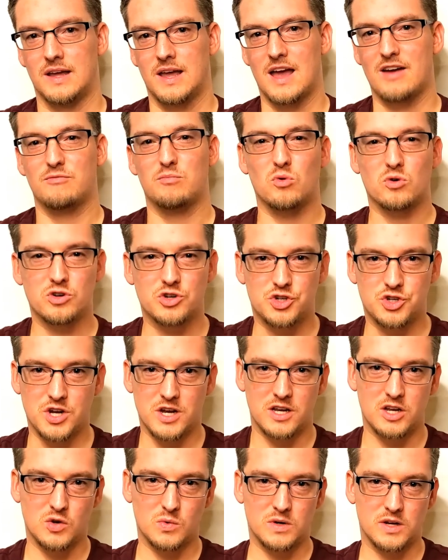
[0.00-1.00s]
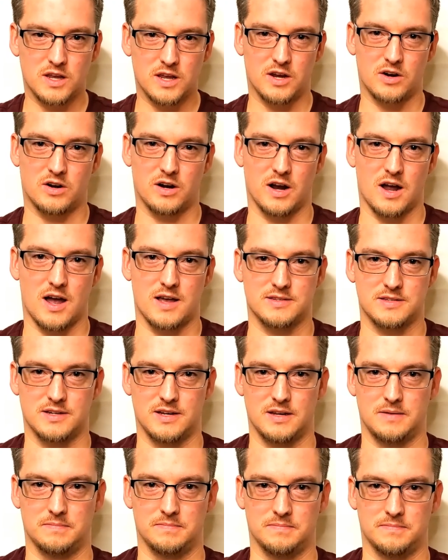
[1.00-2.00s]
have more genuine
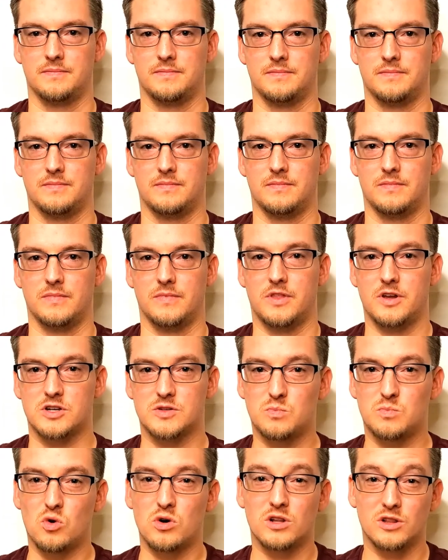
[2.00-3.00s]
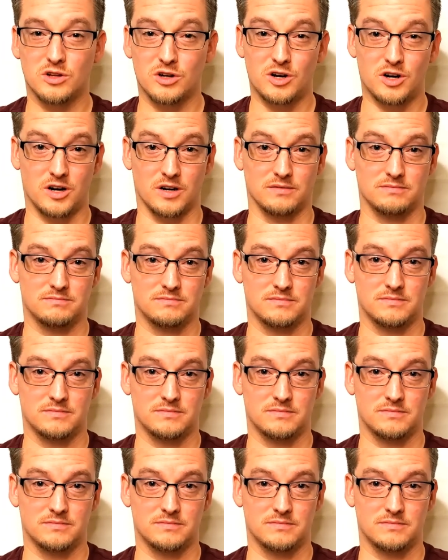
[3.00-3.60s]
curiosity. There's more to learn